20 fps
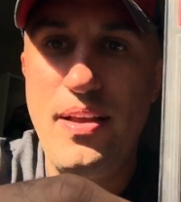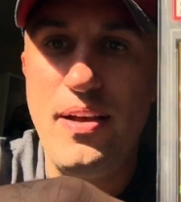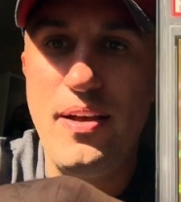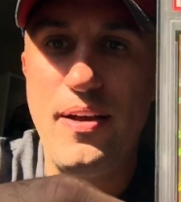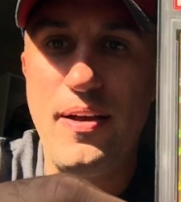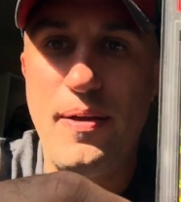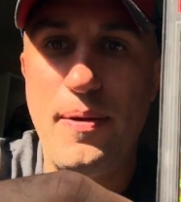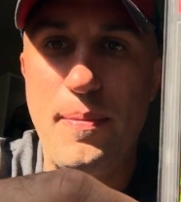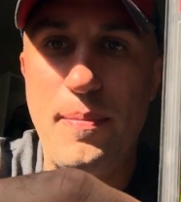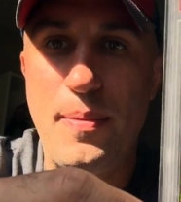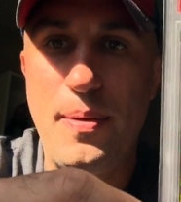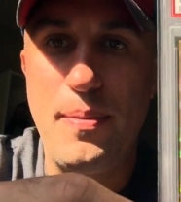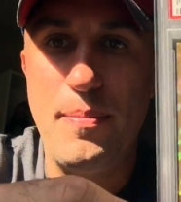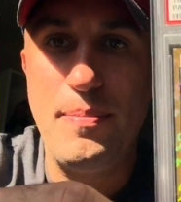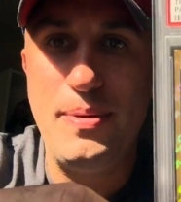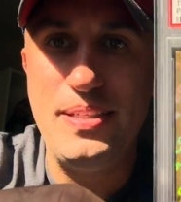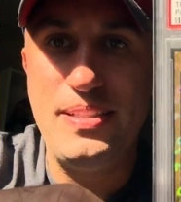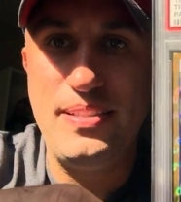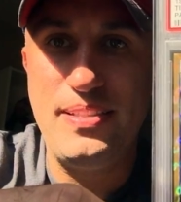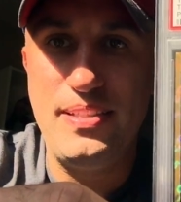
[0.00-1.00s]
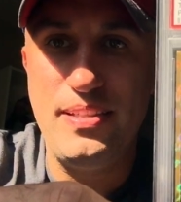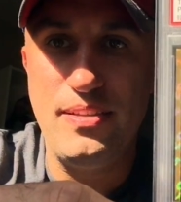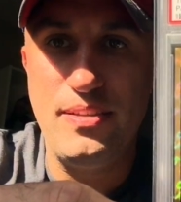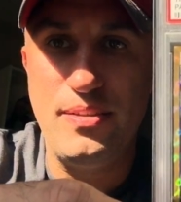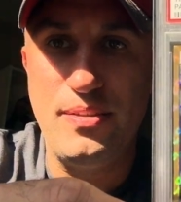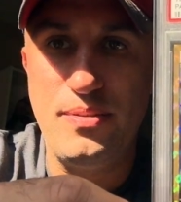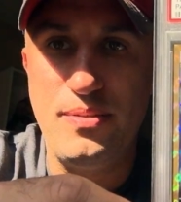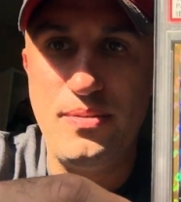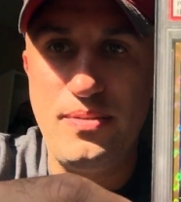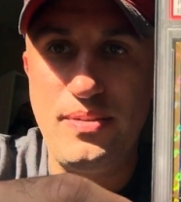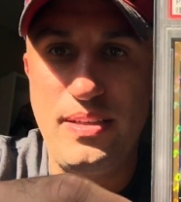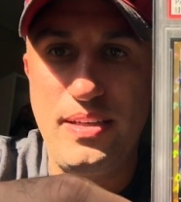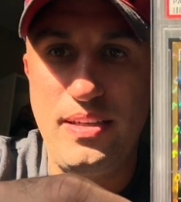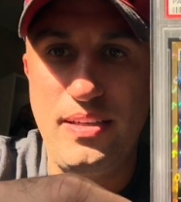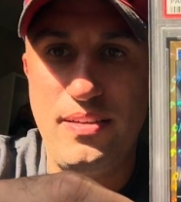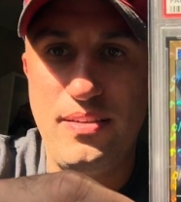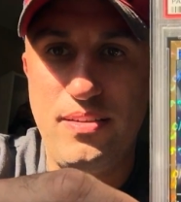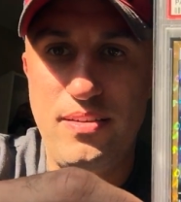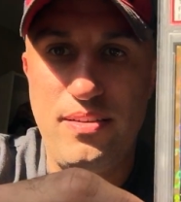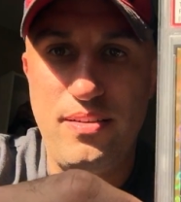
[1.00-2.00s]
But still,
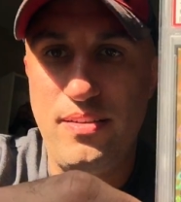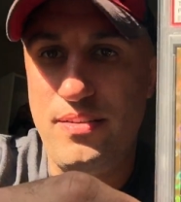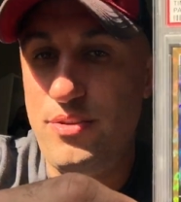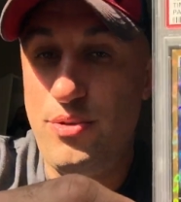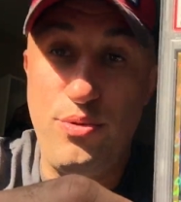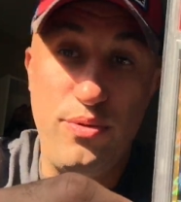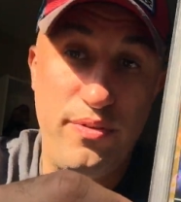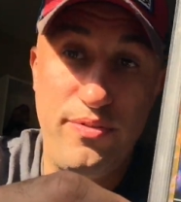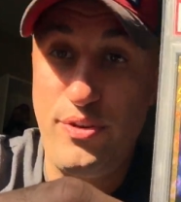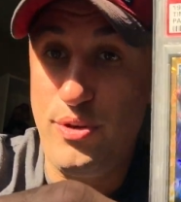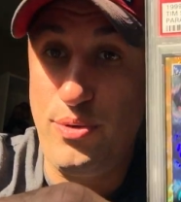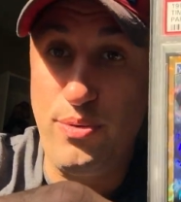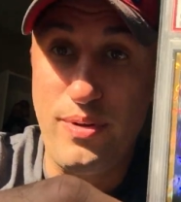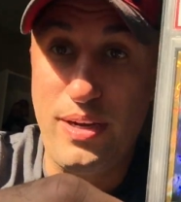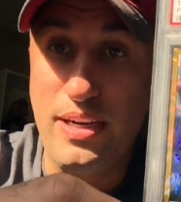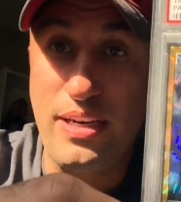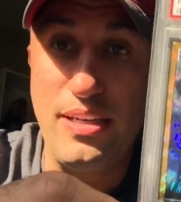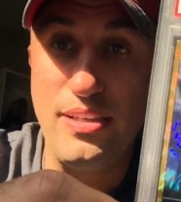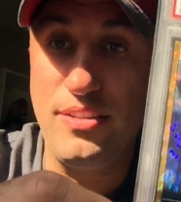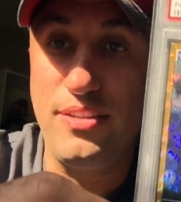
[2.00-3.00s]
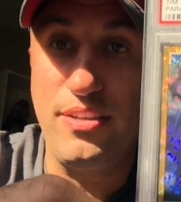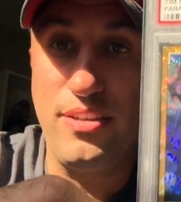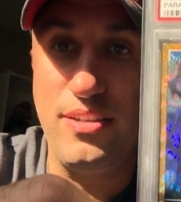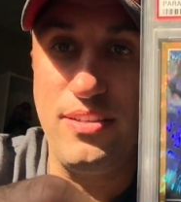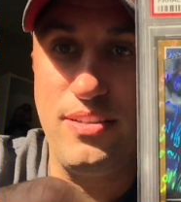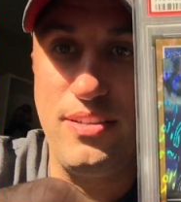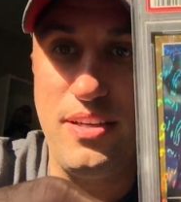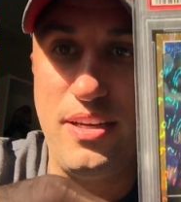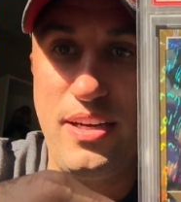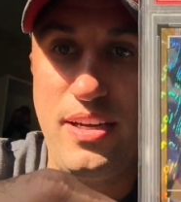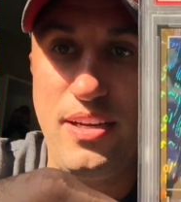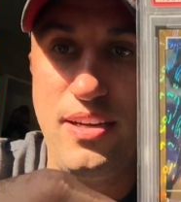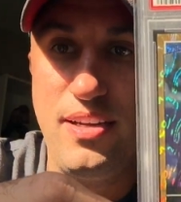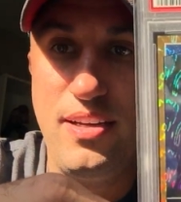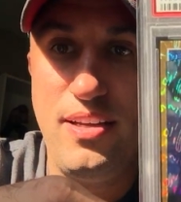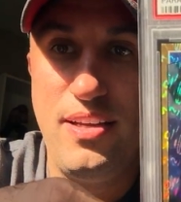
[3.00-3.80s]
it's 2 of 2, I guess you could say.